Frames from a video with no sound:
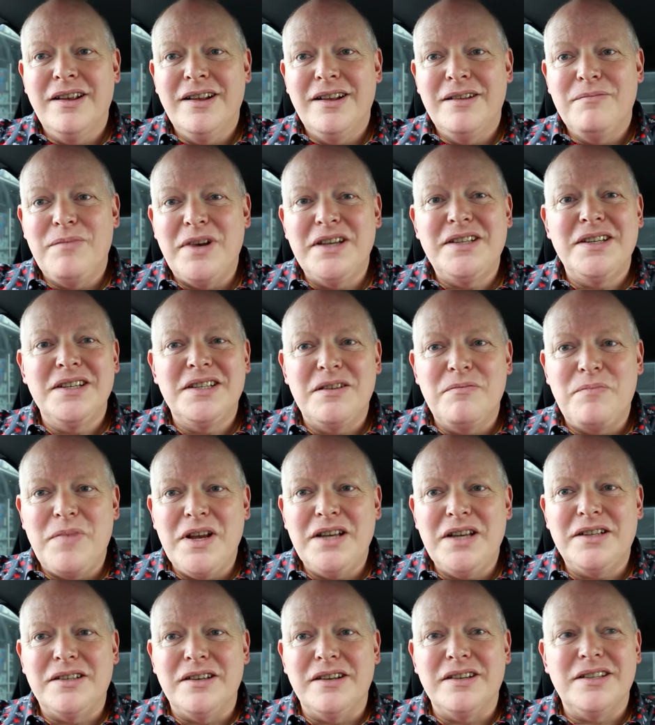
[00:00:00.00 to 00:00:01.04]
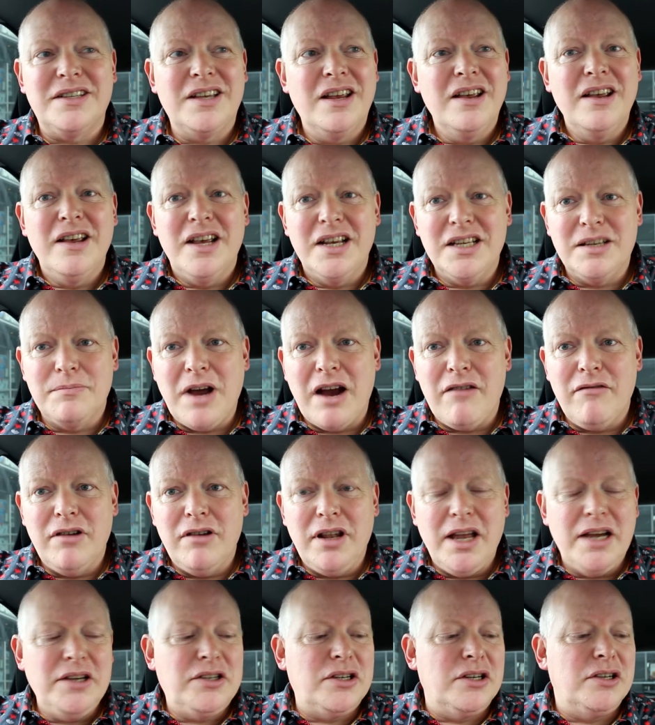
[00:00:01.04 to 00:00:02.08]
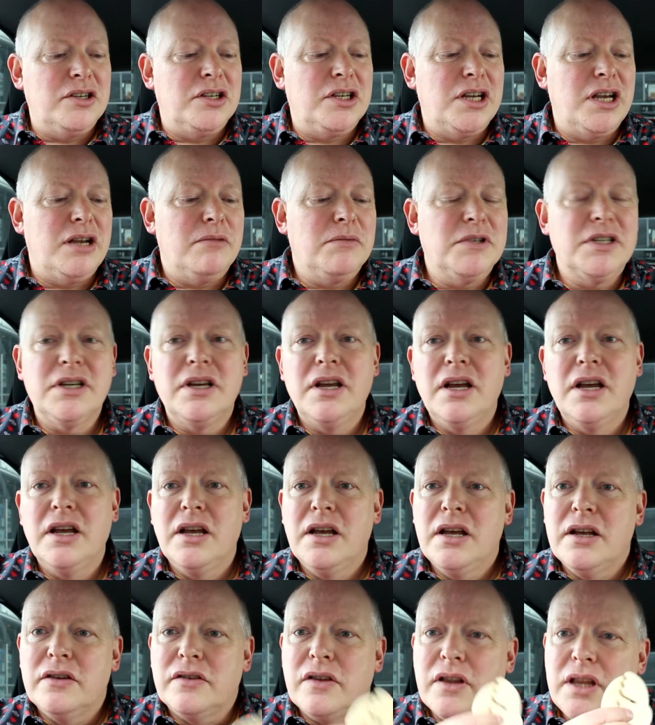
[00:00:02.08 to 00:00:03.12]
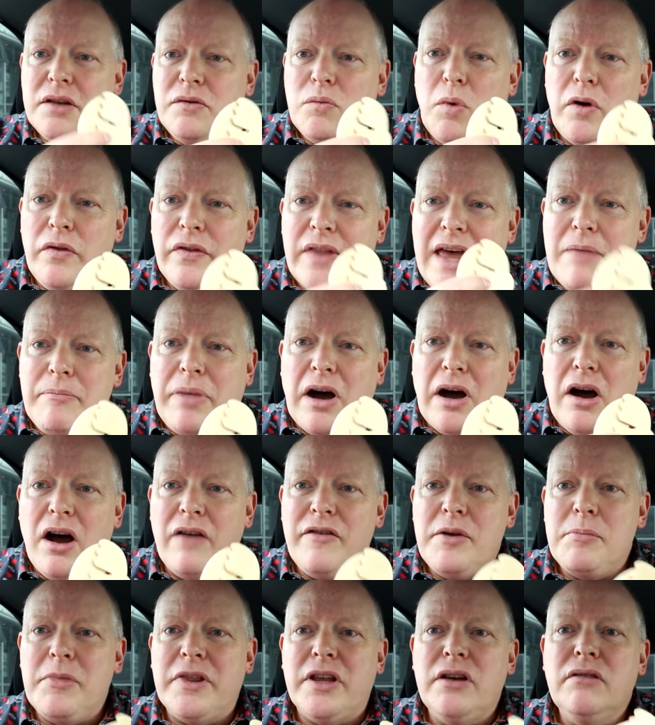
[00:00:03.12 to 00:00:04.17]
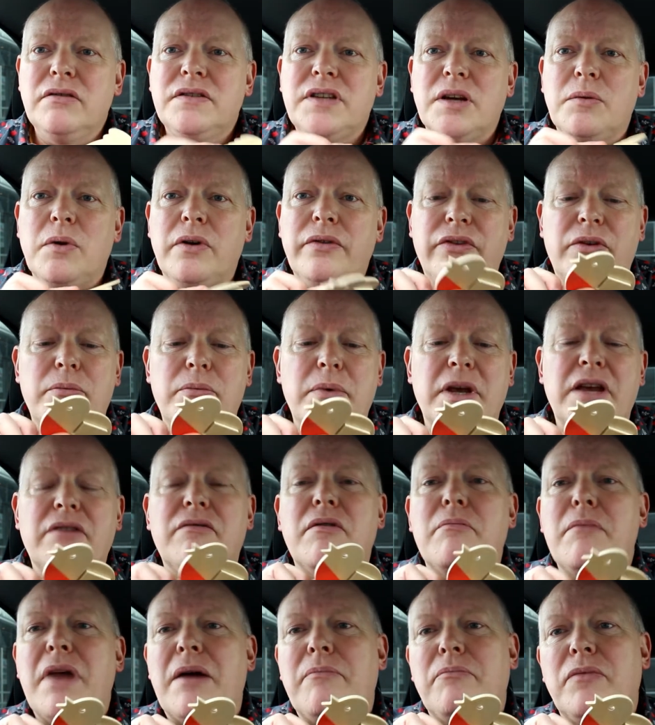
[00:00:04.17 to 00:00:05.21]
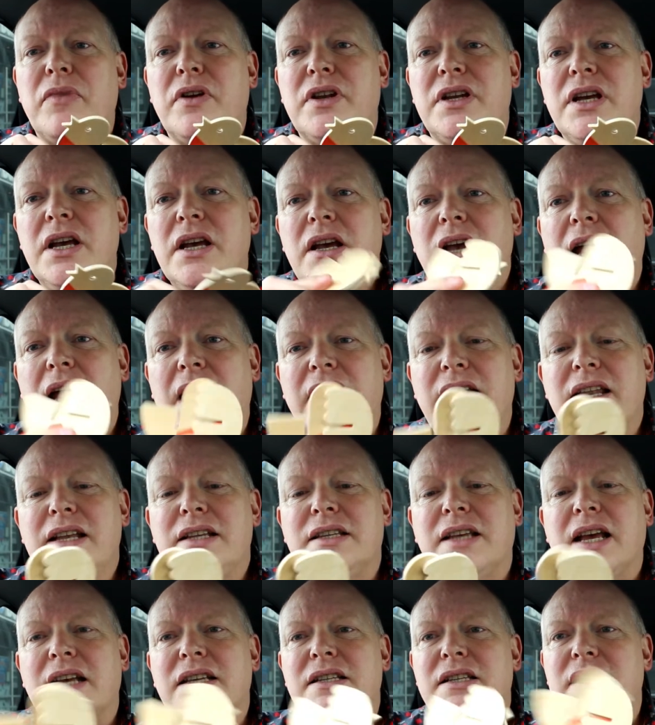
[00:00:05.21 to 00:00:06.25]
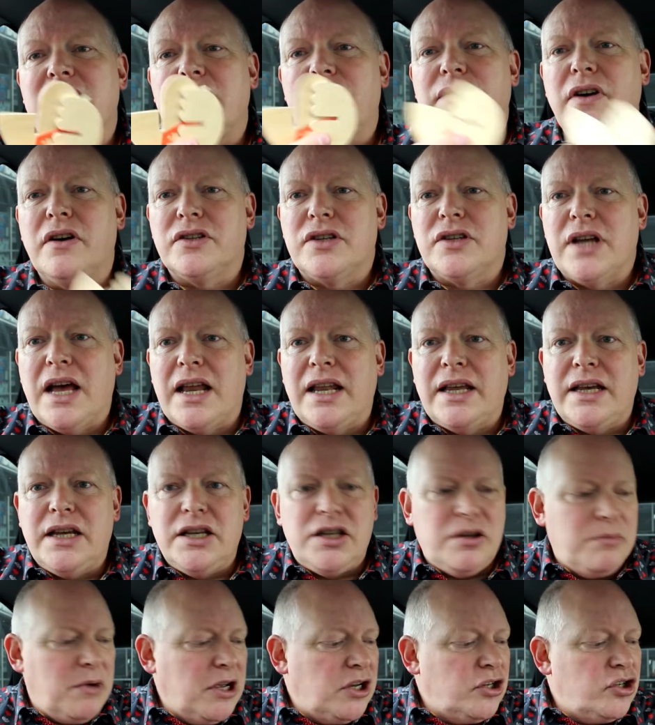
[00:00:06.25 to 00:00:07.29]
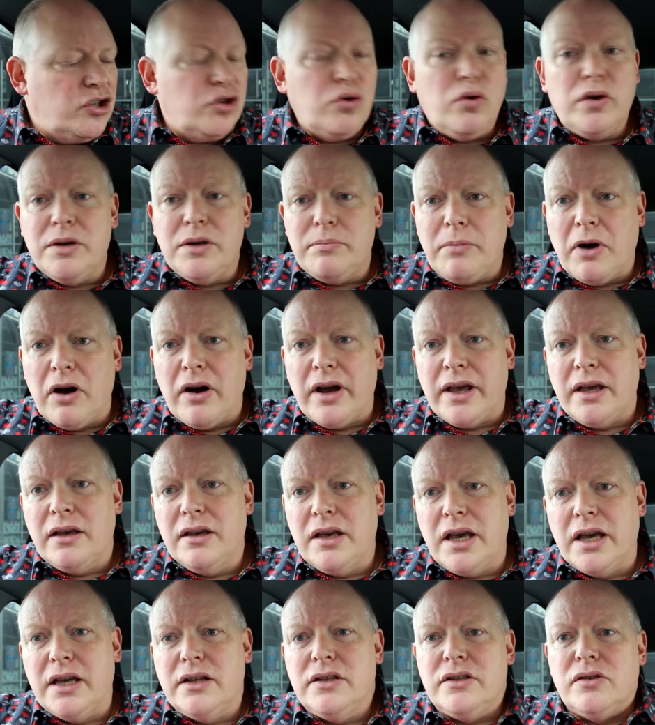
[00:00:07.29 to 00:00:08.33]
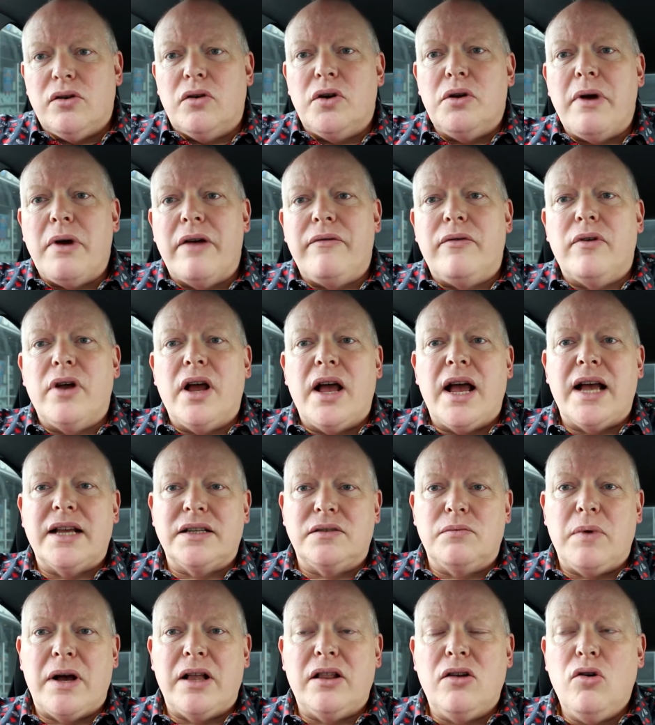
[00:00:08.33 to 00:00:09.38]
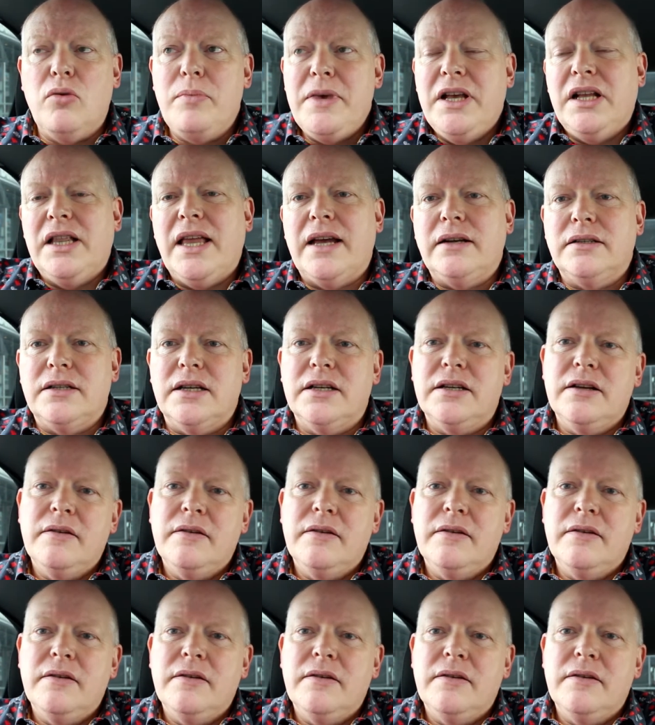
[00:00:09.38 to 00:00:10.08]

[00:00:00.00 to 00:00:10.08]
Business to business is about relationships. So they want that part of it, but they also want to be remembered. And this has the functionality to be enjoyed by kids or whoever as well, or be collected.